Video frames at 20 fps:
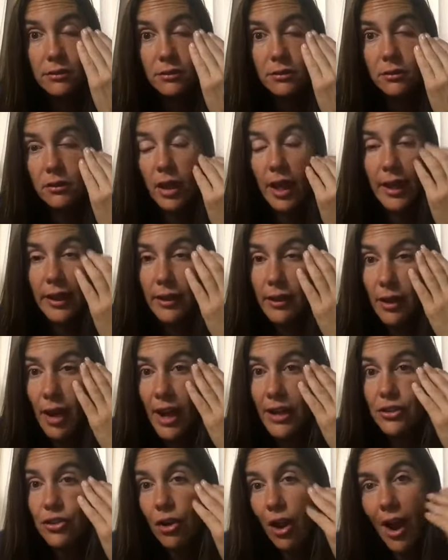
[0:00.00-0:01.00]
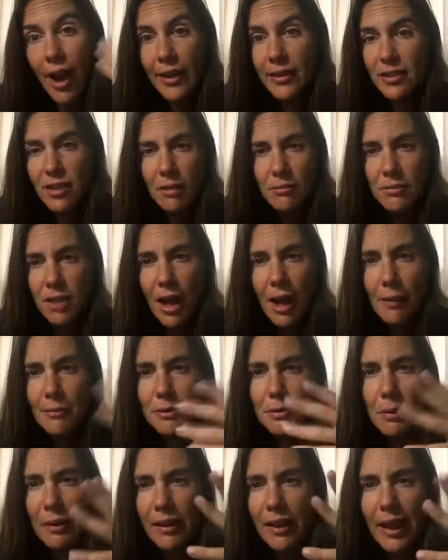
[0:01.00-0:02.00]
Like, I try sometimes,
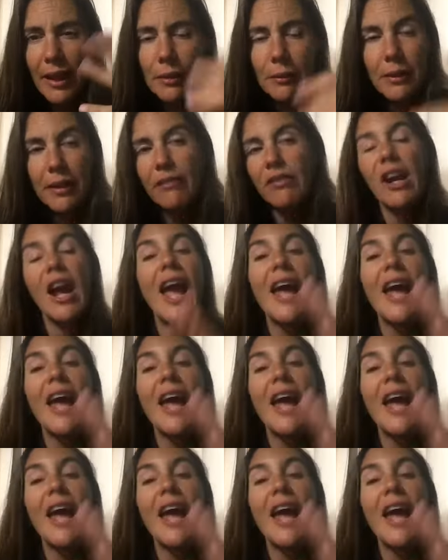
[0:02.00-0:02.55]
but like, whatever.